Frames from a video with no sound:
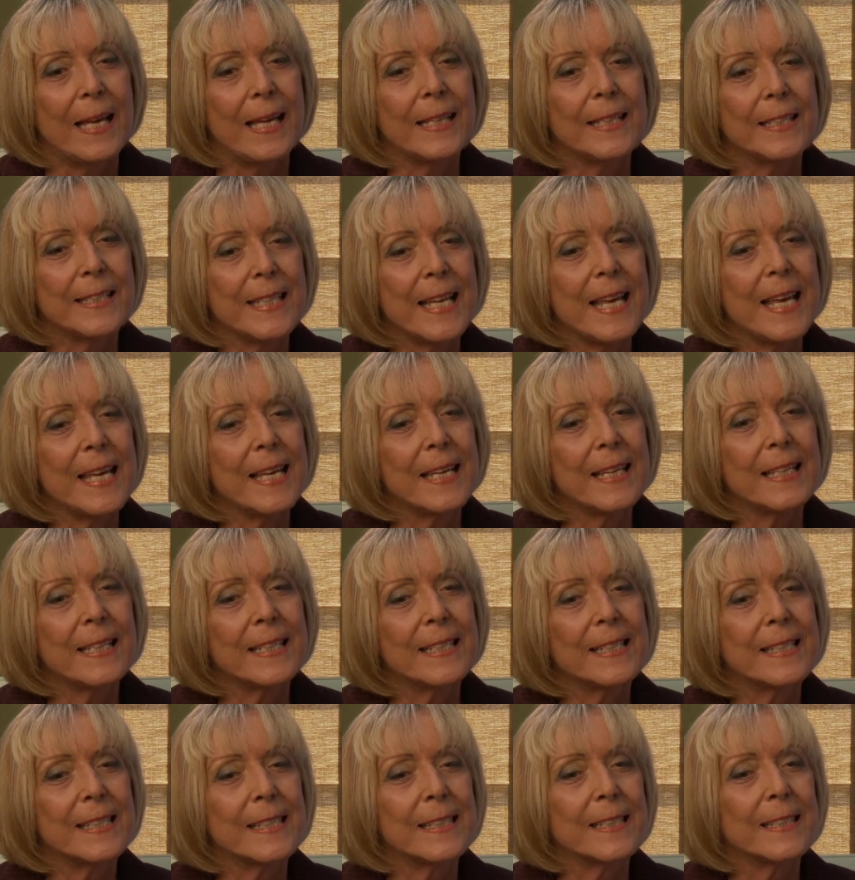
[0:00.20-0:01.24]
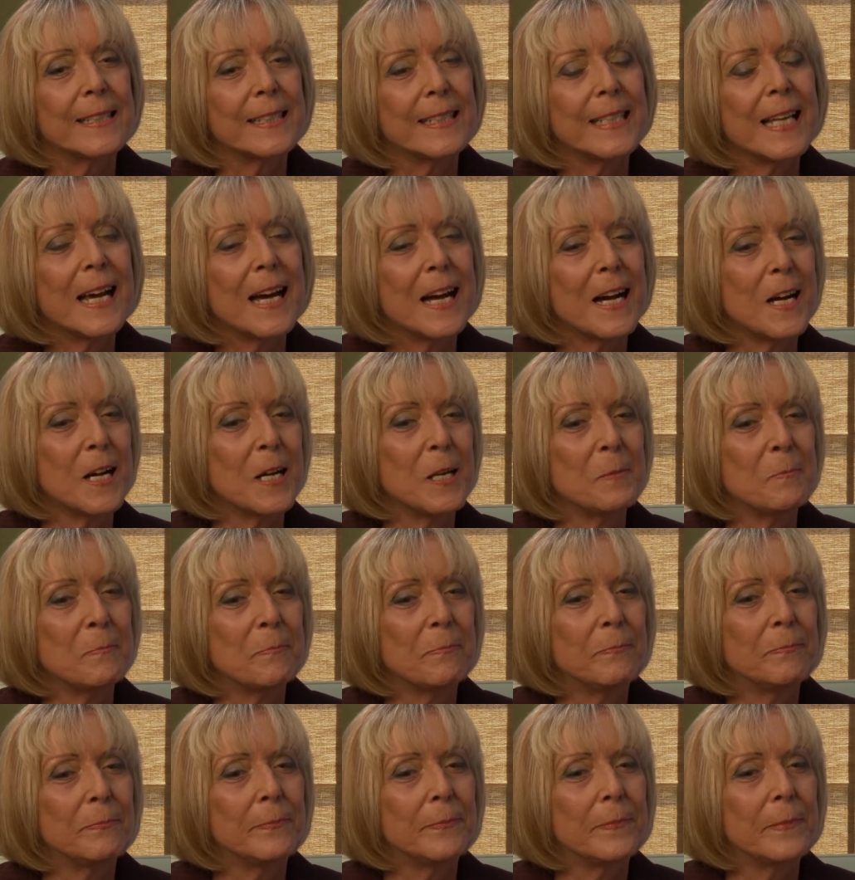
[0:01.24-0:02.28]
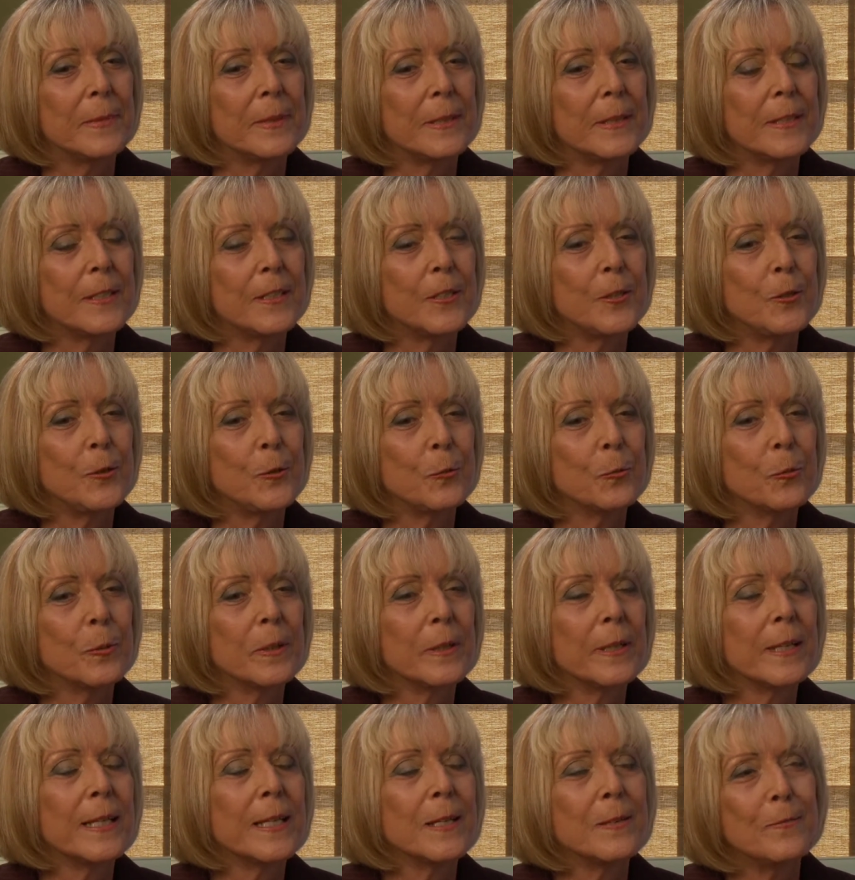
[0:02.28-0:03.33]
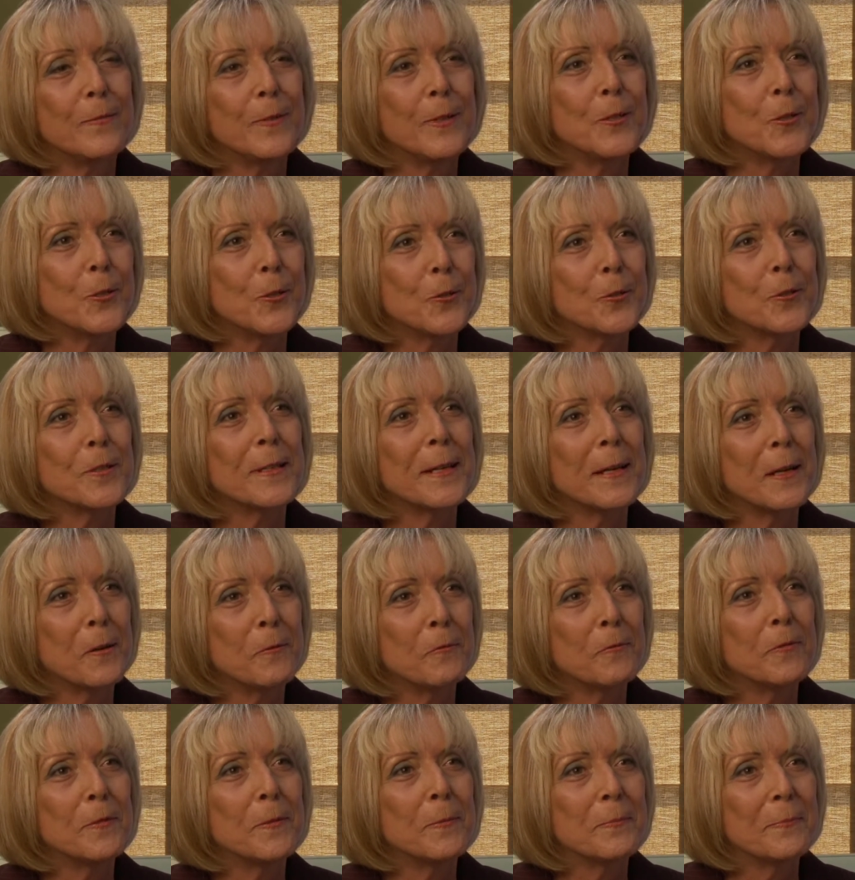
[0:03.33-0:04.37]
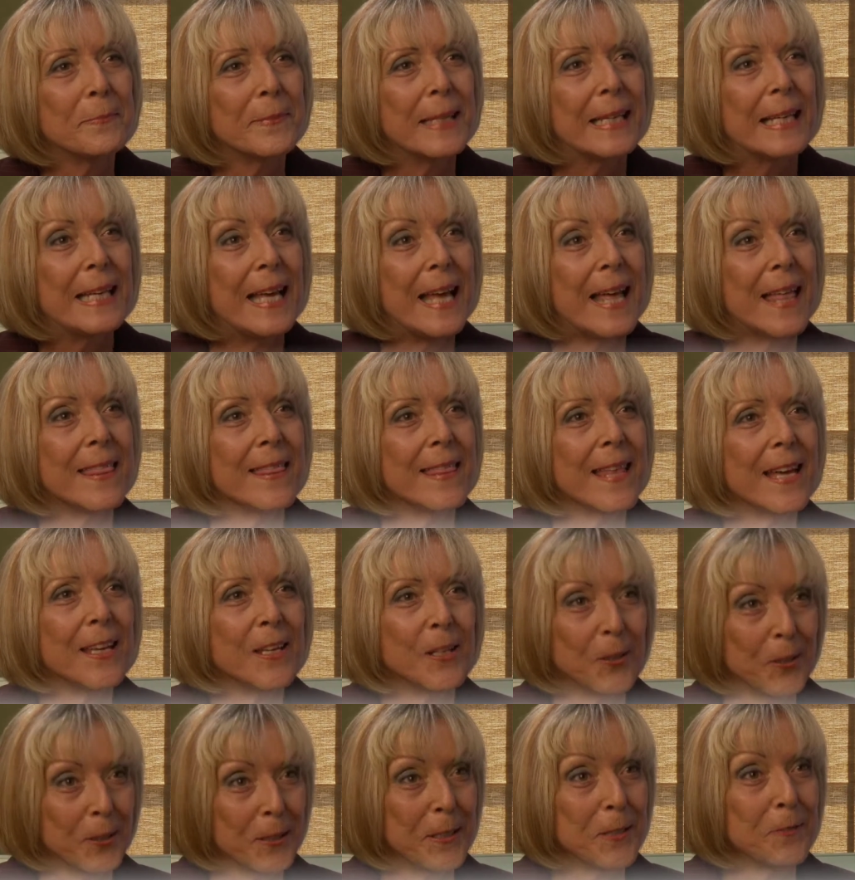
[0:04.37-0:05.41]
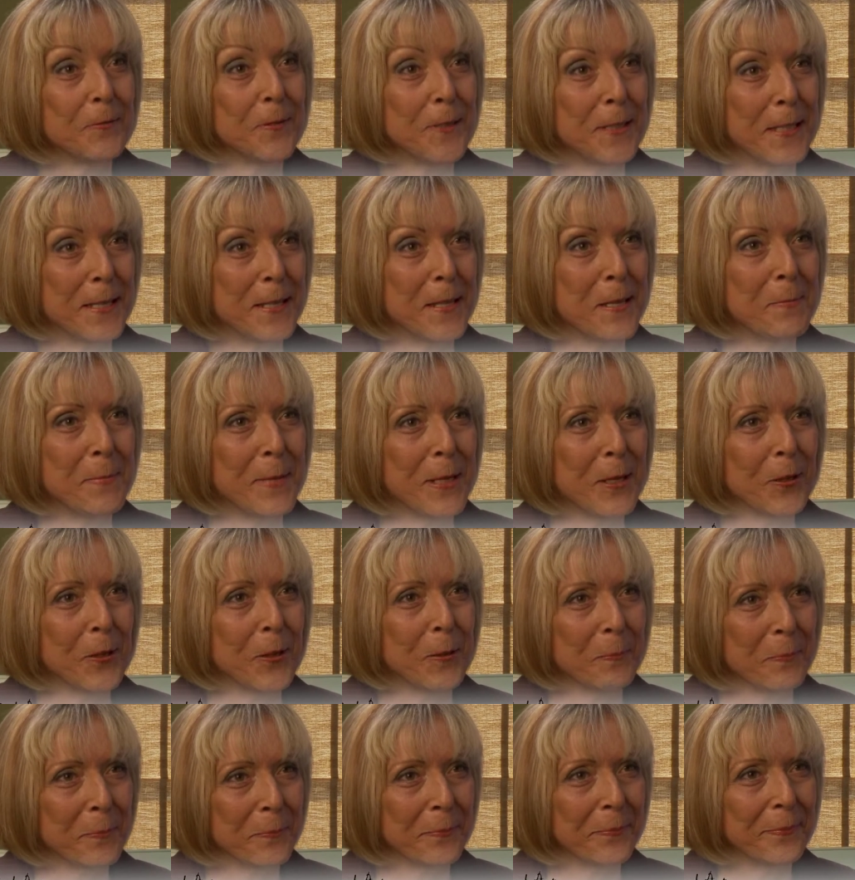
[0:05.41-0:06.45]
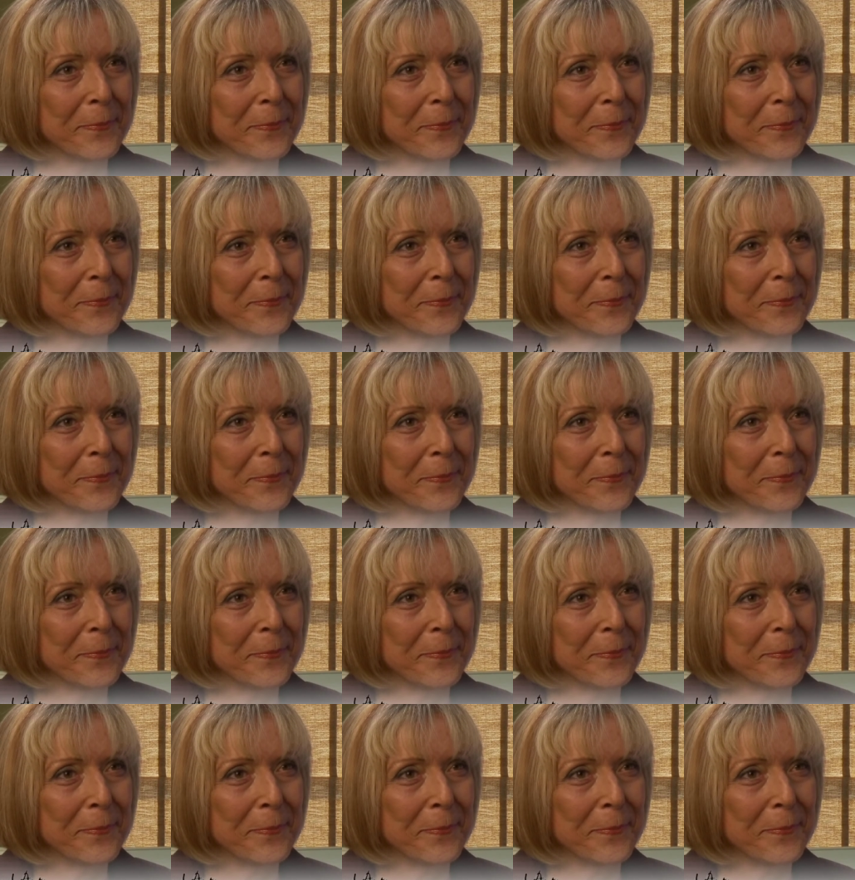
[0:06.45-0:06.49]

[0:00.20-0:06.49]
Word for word: It takes time to really convince yourself that you look different in the mirror.